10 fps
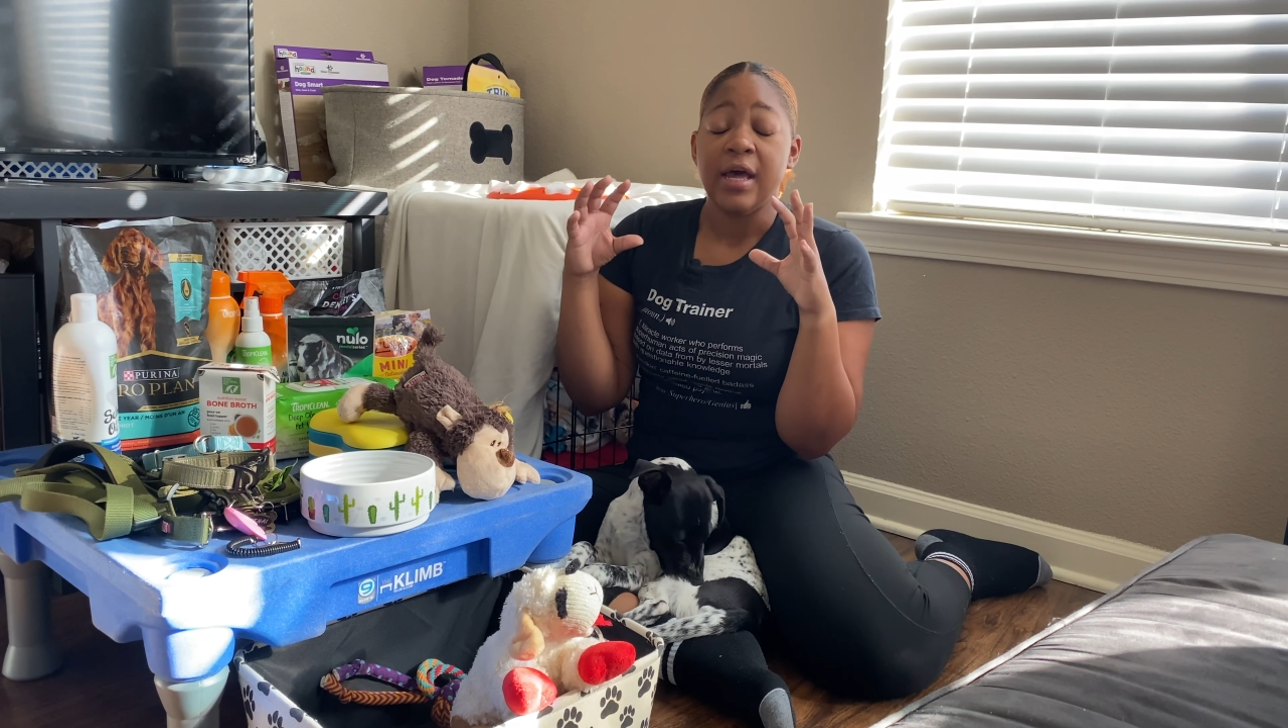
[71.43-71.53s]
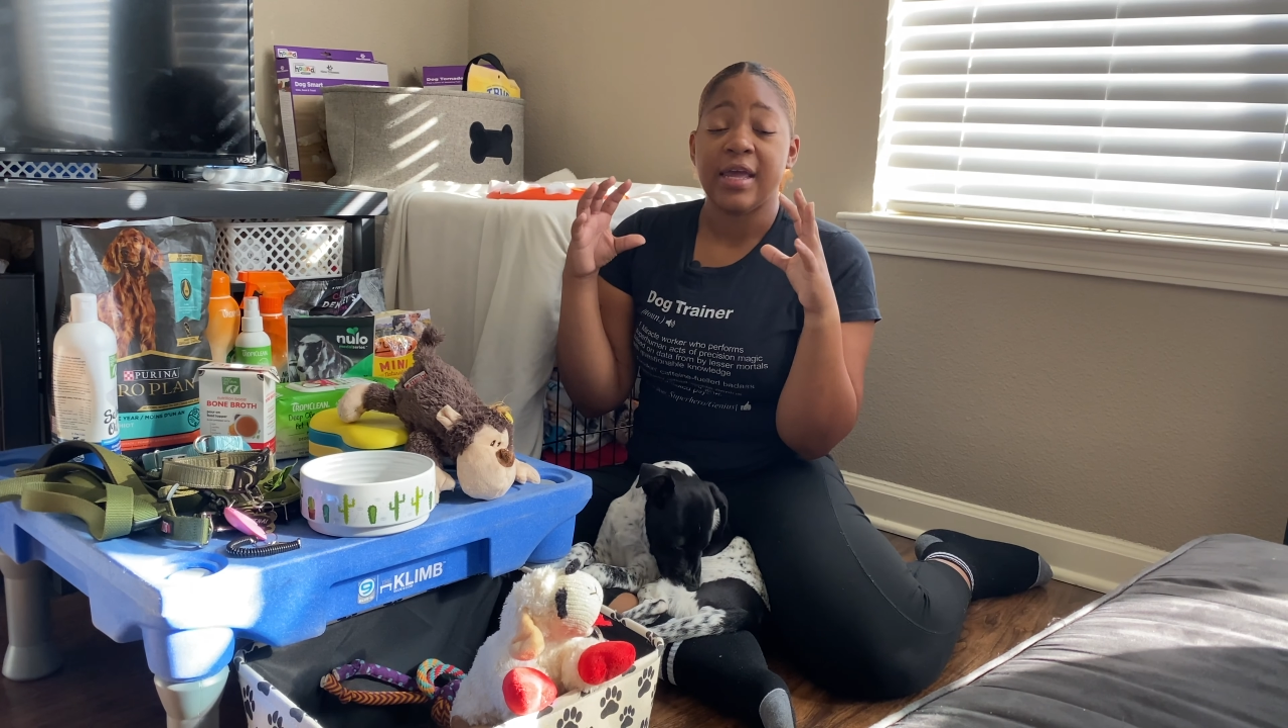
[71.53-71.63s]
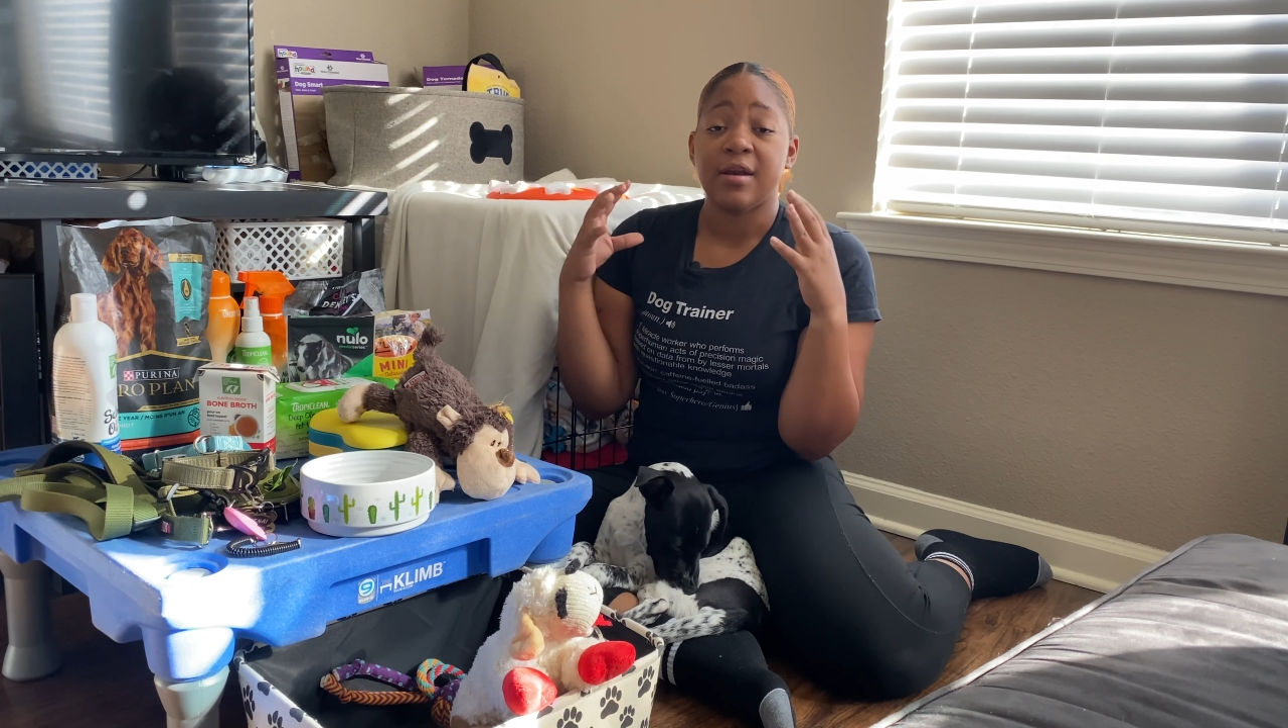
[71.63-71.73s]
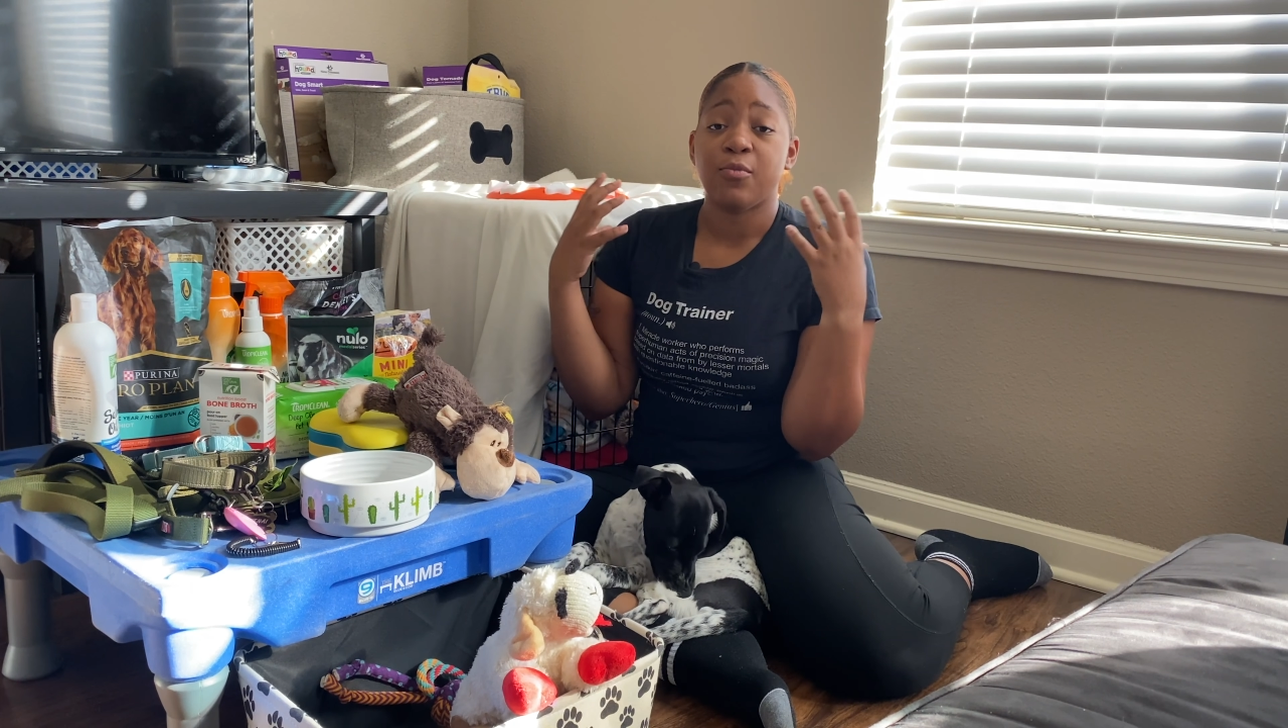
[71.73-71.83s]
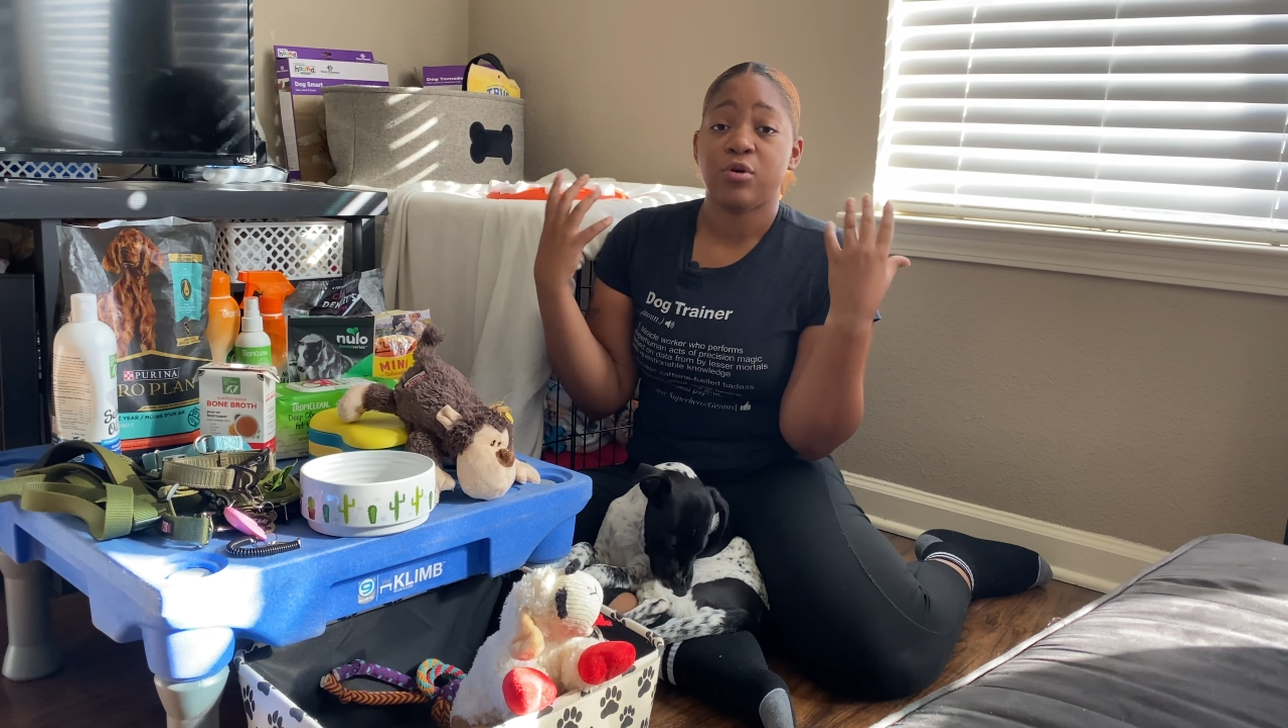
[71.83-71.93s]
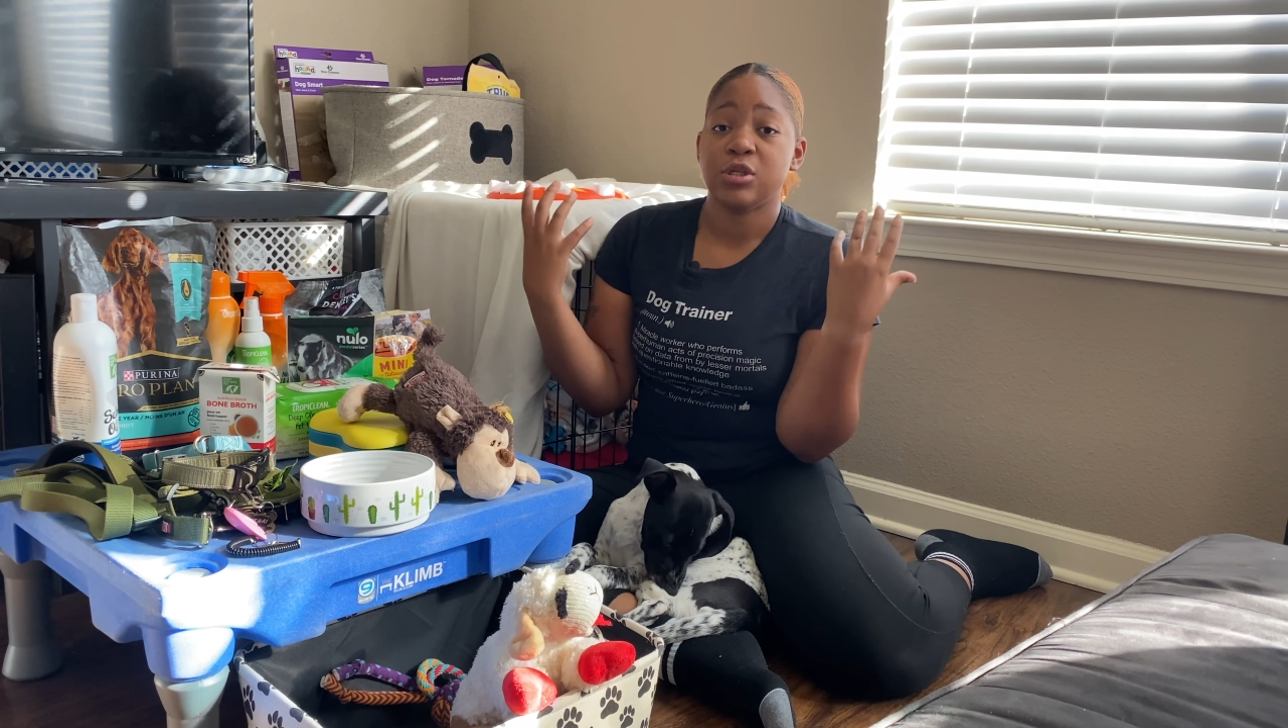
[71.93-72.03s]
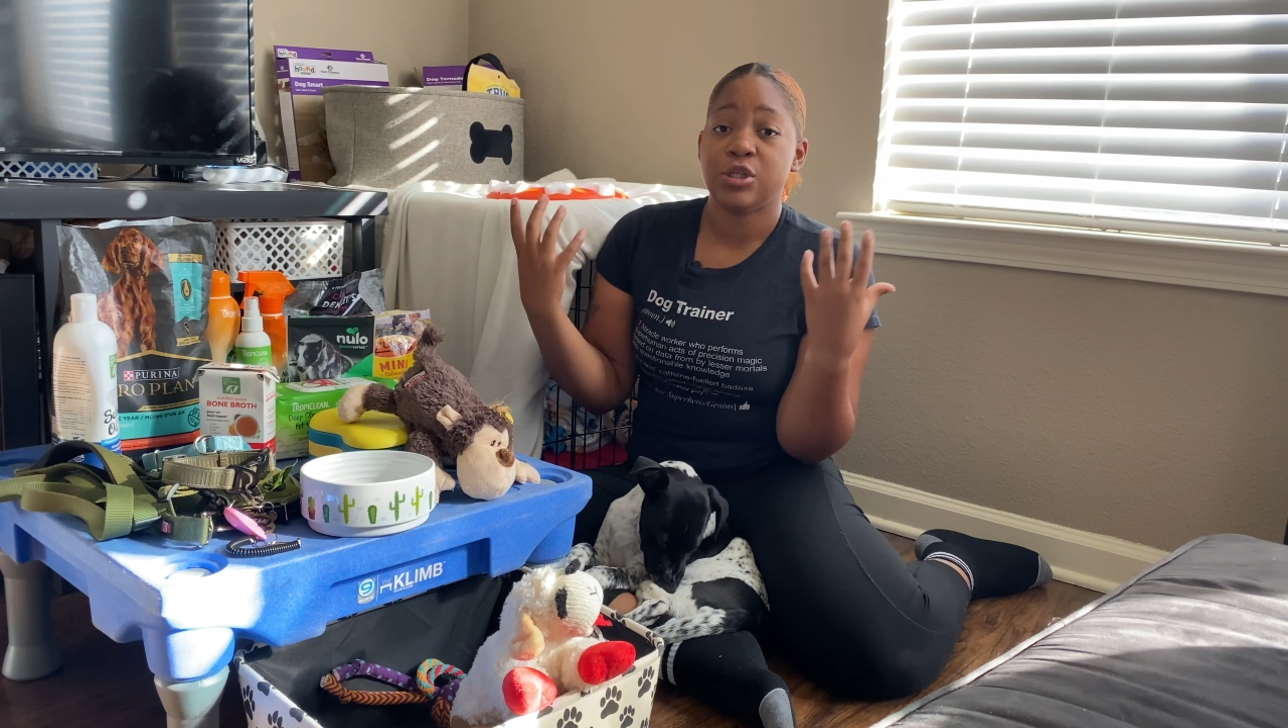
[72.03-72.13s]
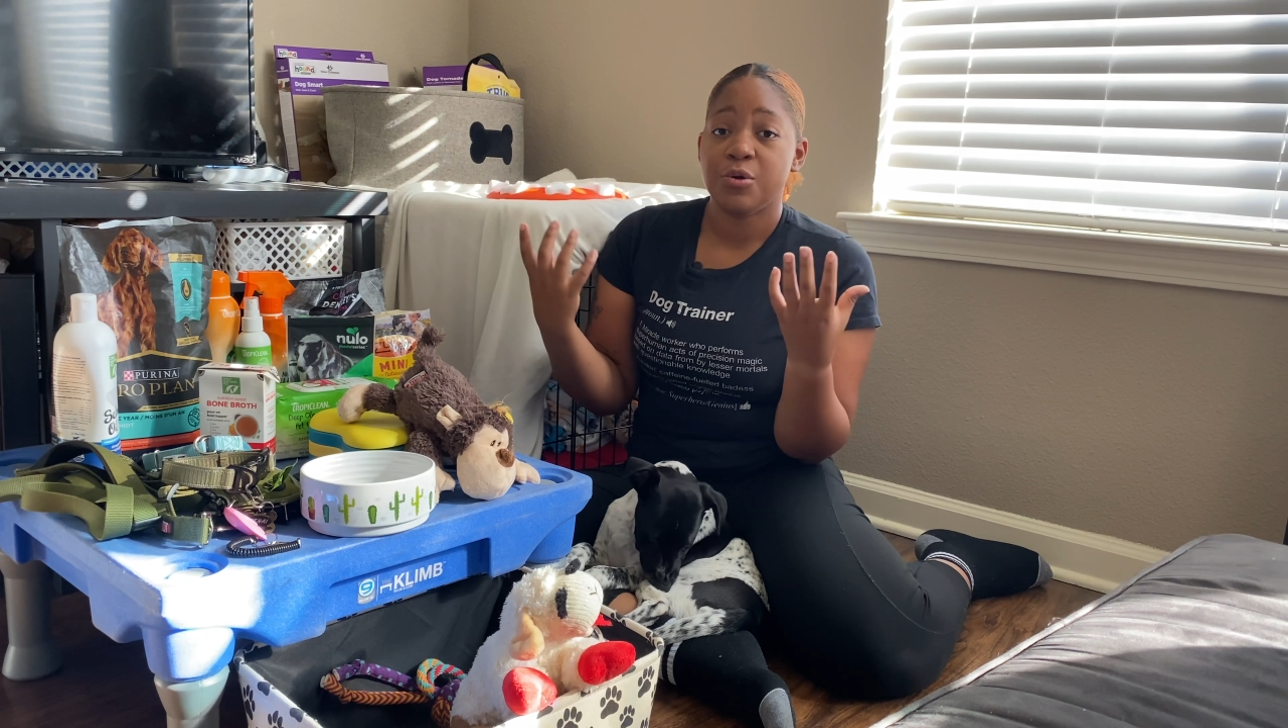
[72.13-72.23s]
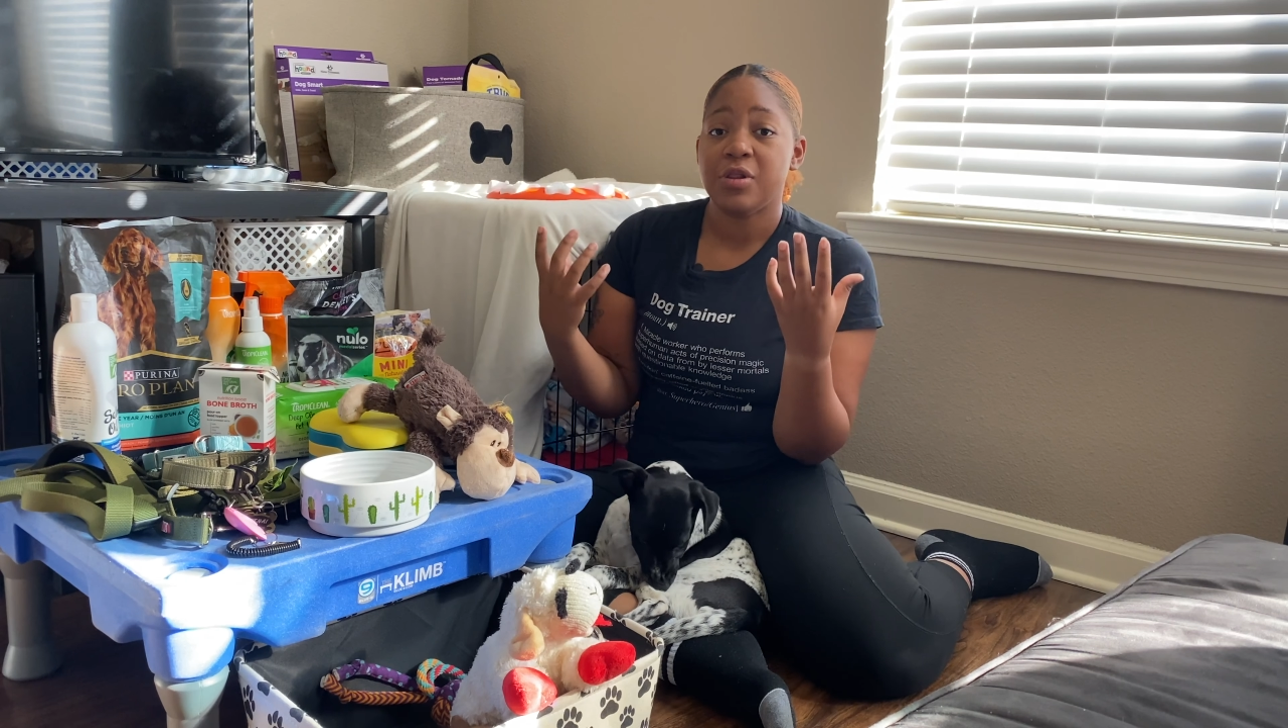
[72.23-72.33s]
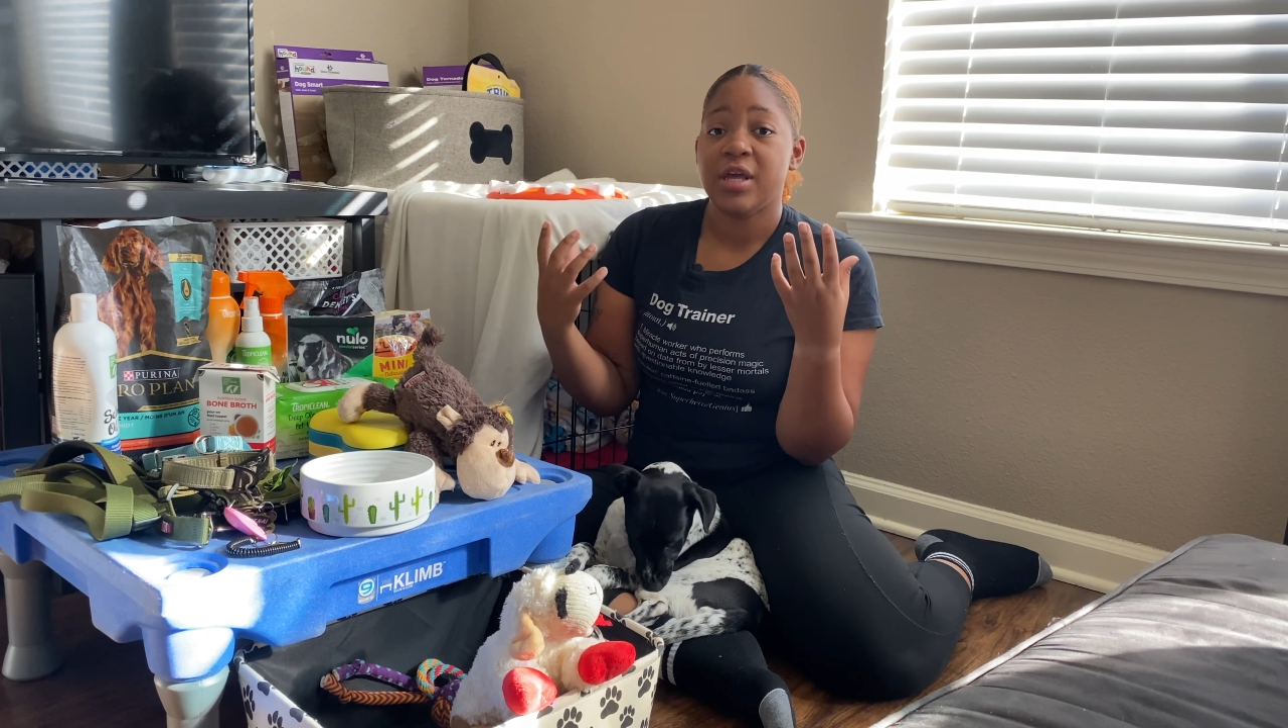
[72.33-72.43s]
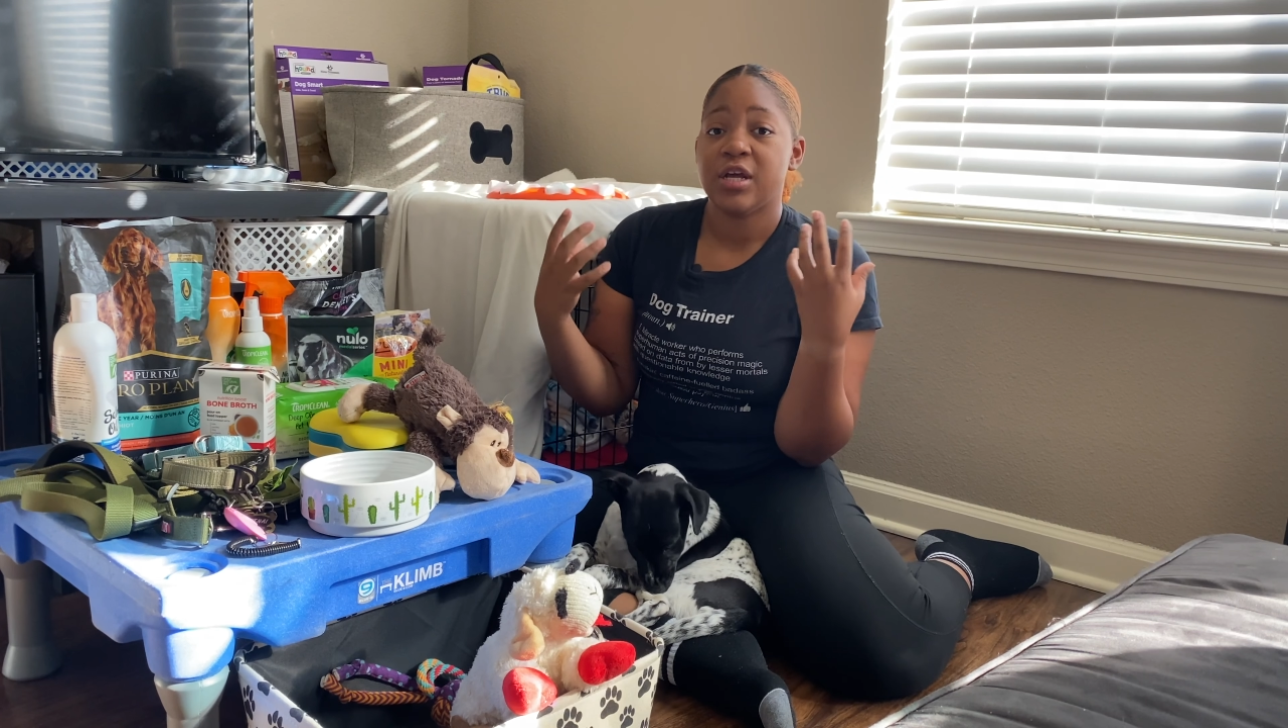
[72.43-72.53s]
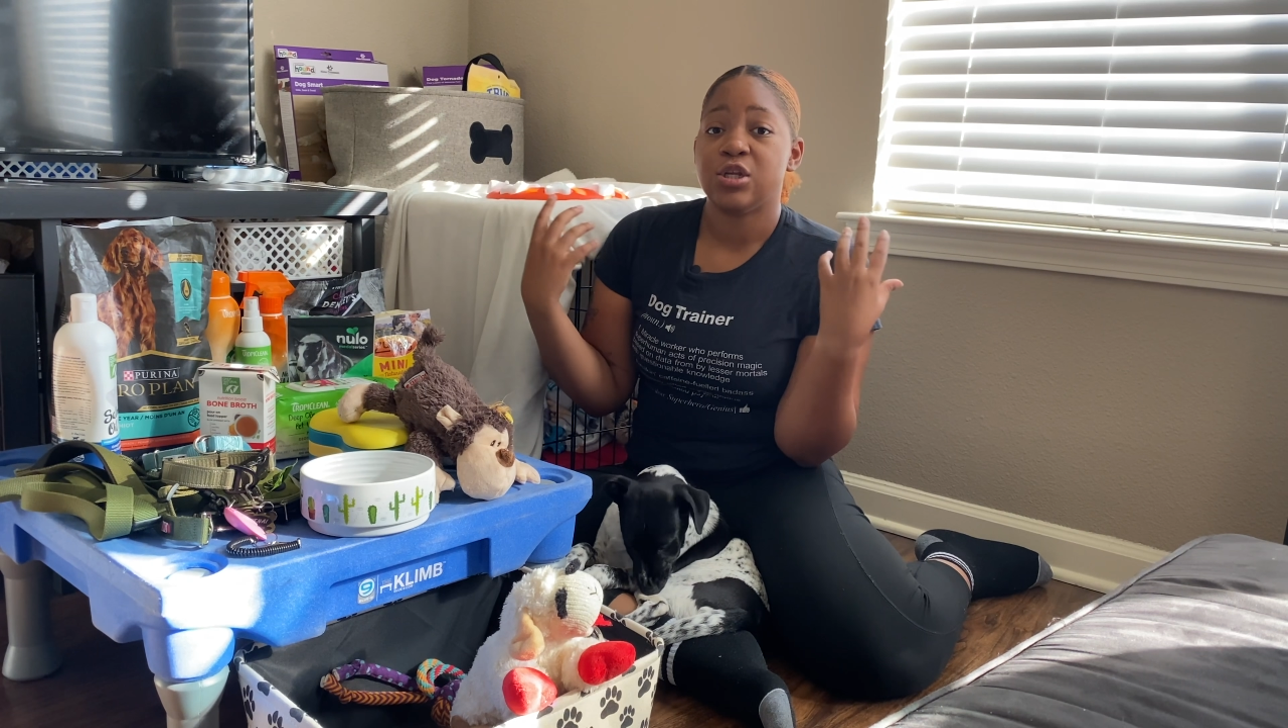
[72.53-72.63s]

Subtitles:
get a more soothing